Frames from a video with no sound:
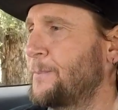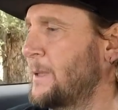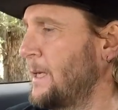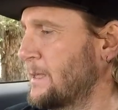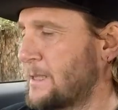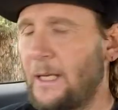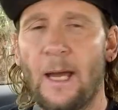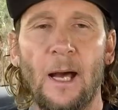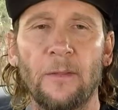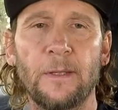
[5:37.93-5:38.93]
Yeah, see
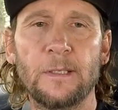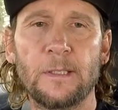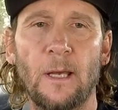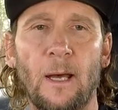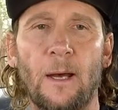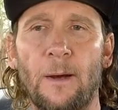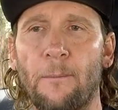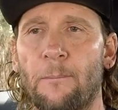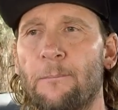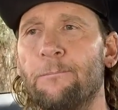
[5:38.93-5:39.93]
how this
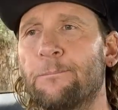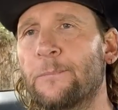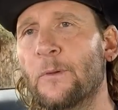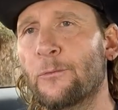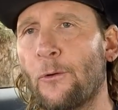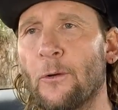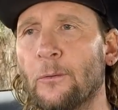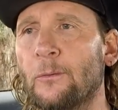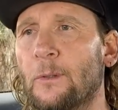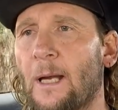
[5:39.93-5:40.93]

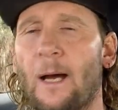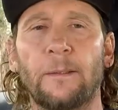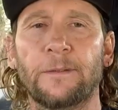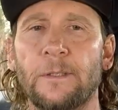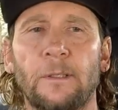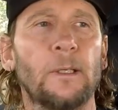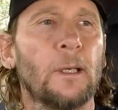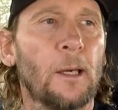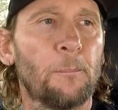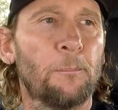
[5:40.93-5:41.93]
throttle cut
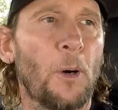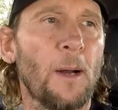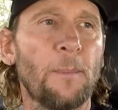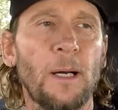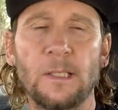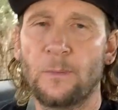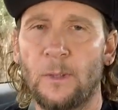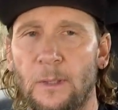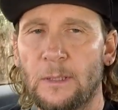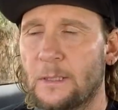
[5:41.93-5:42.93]
bypass
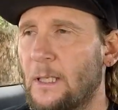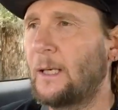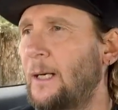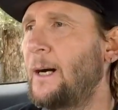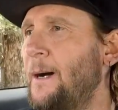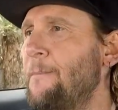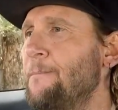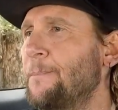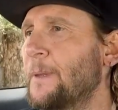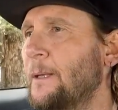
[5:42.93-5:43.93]
works.
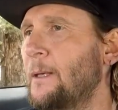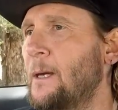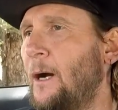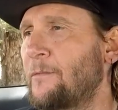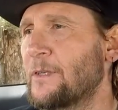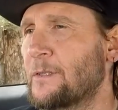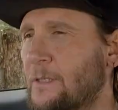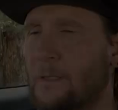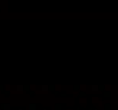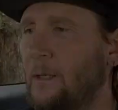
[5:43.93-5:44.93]
I've
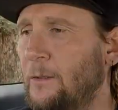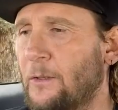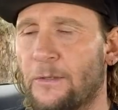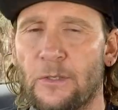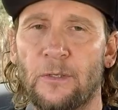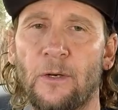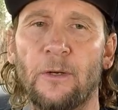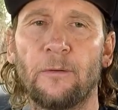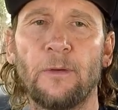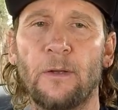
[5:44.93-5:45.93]
just turned it
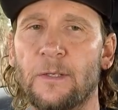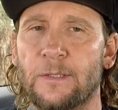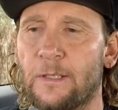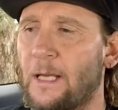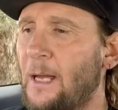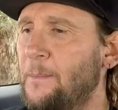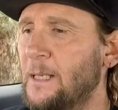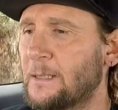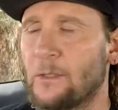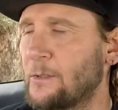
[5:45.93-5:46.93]
on. I've noticed that the
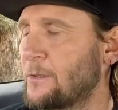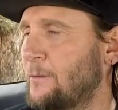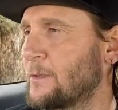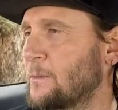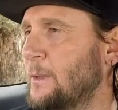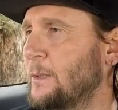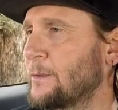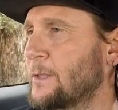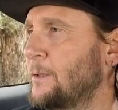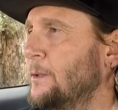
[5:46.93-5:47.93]
ABS turns off as well,
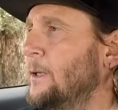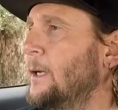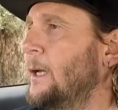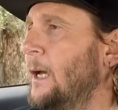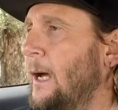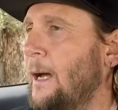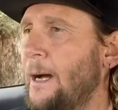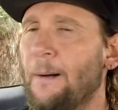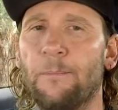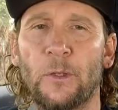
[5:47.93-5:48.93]
so
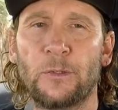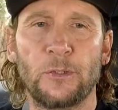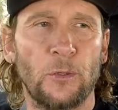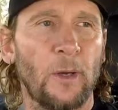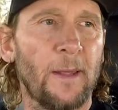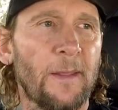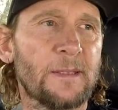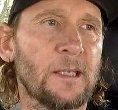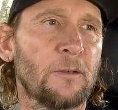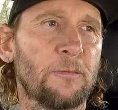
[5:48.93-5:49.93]
not too sure how
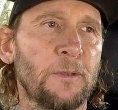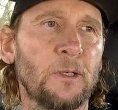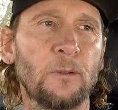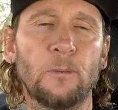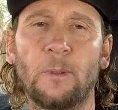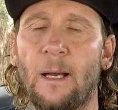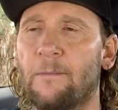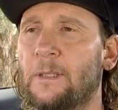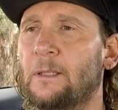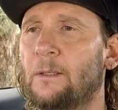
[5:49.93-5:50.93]
that's going to feel
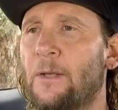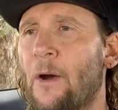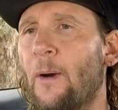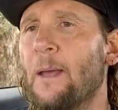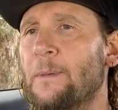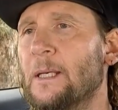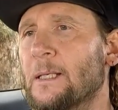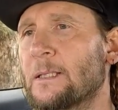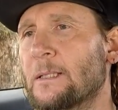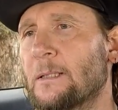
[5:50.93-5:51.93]
having no
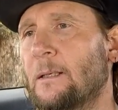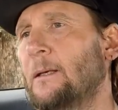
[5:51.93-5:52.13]
ABS